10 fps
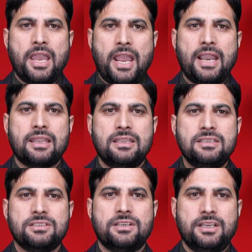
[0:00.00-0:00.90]
and
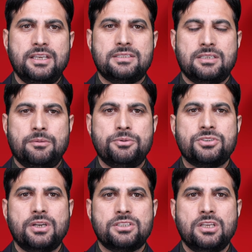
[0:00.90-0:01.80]
this creates
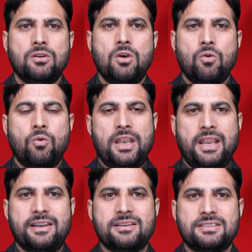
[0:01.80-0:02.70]
obstruction while
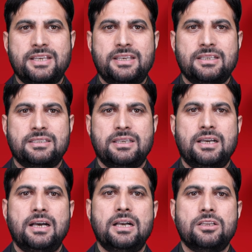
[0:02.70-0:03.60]
understanding
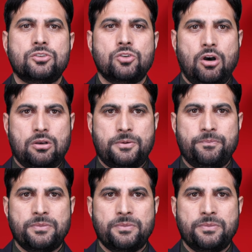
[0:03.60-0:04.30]
the talk.